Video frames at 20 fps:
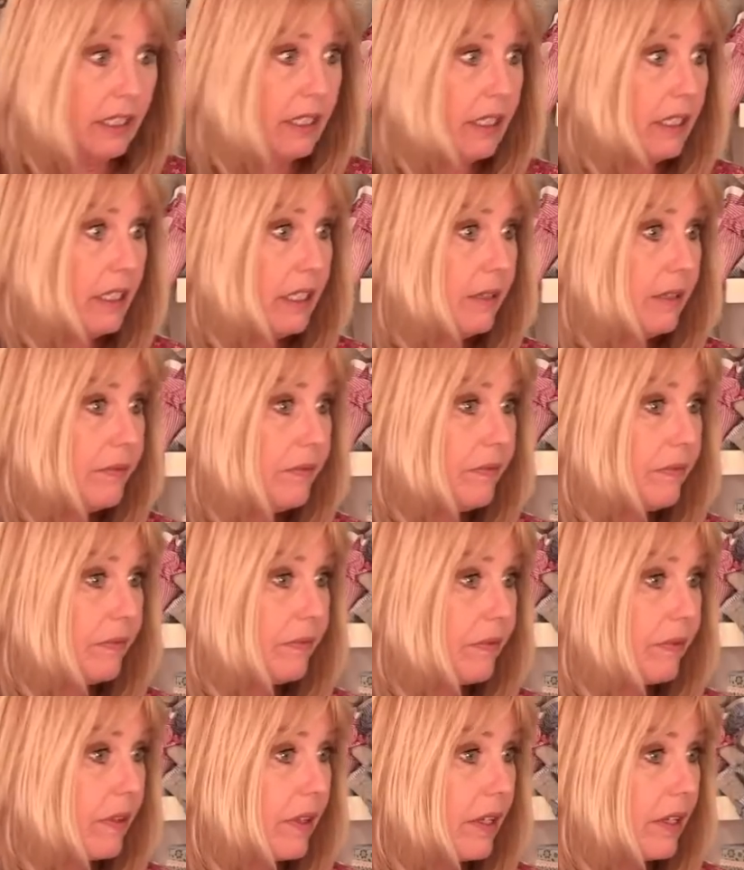Um,
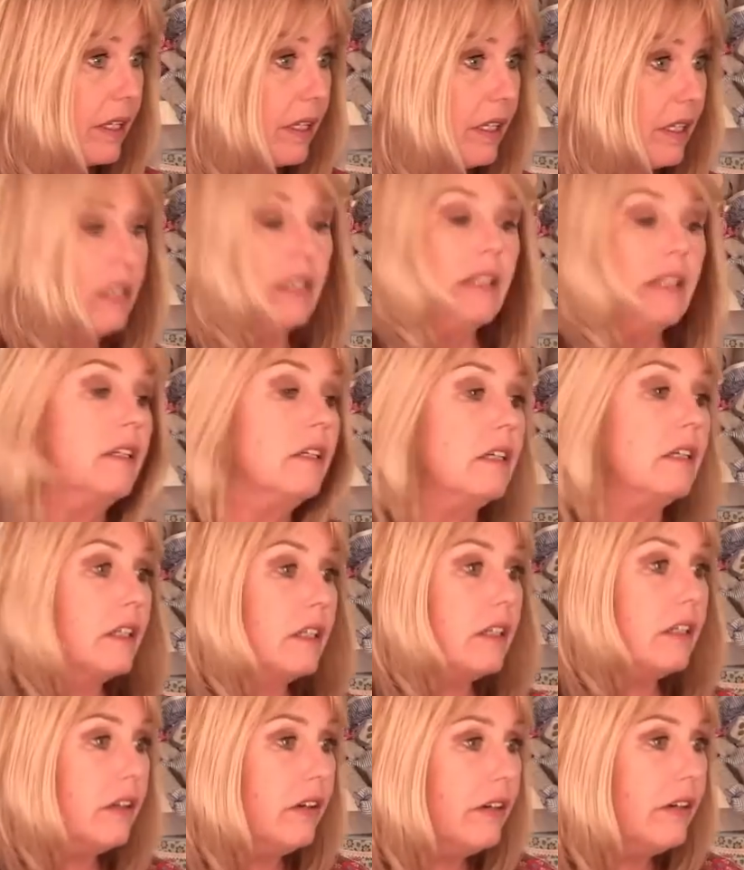
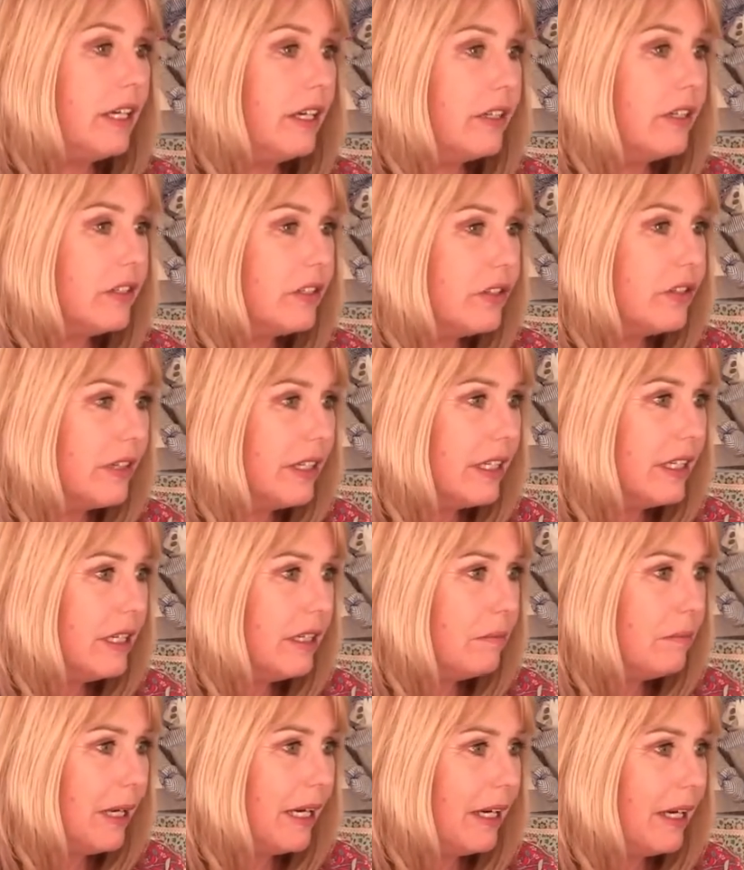coronation
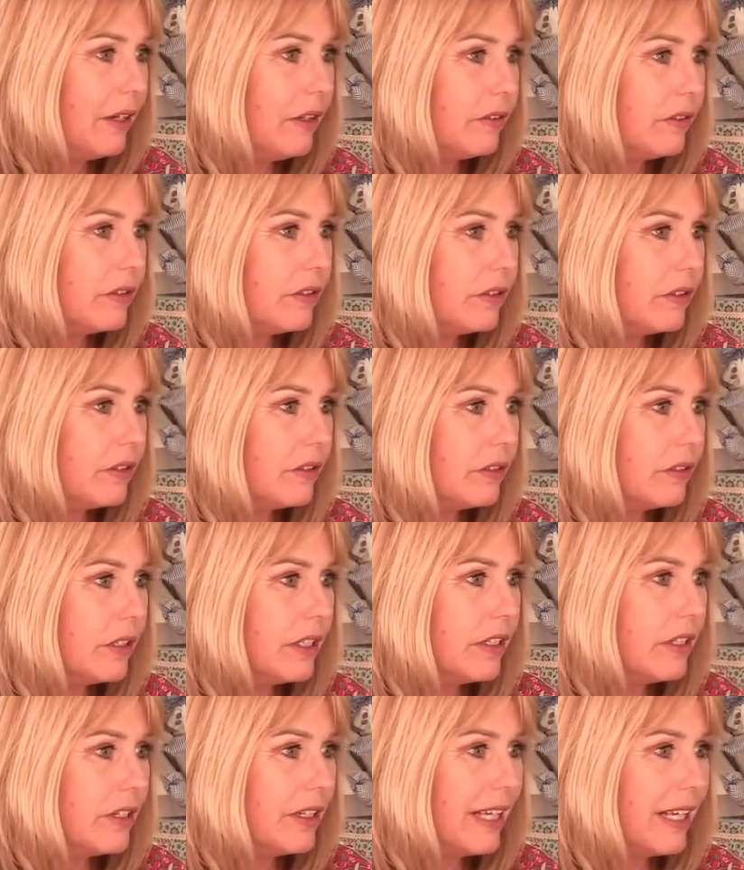trinket pouch
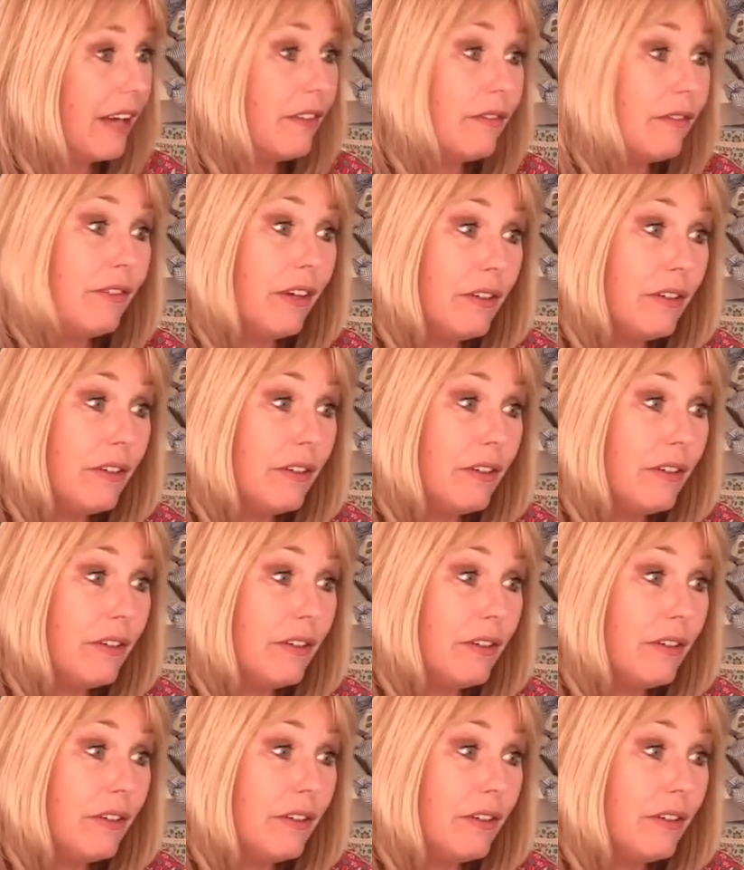that you can add